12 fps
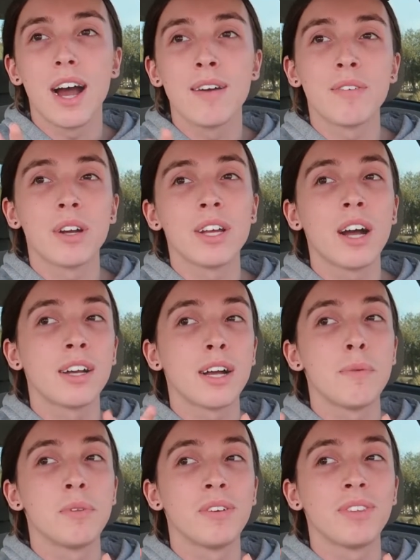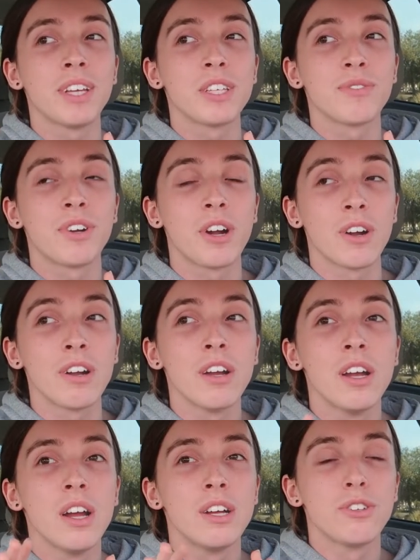I've already got a couple of things for her,
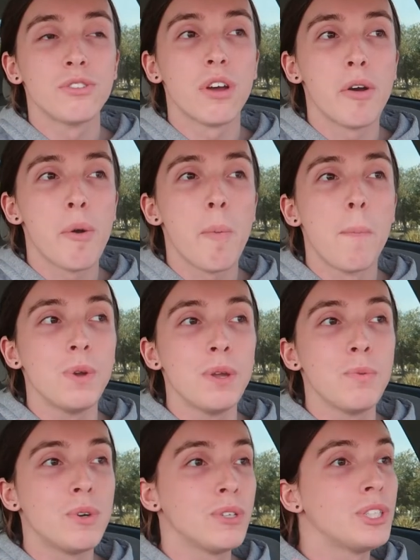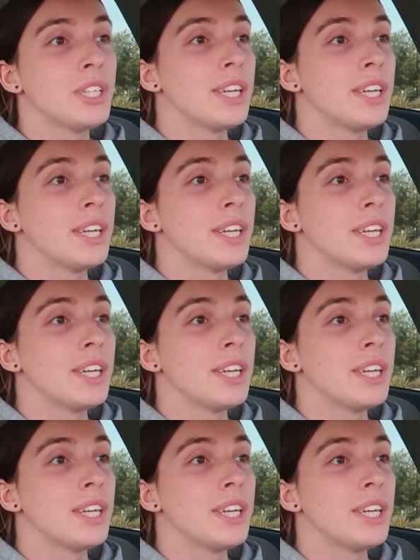so we will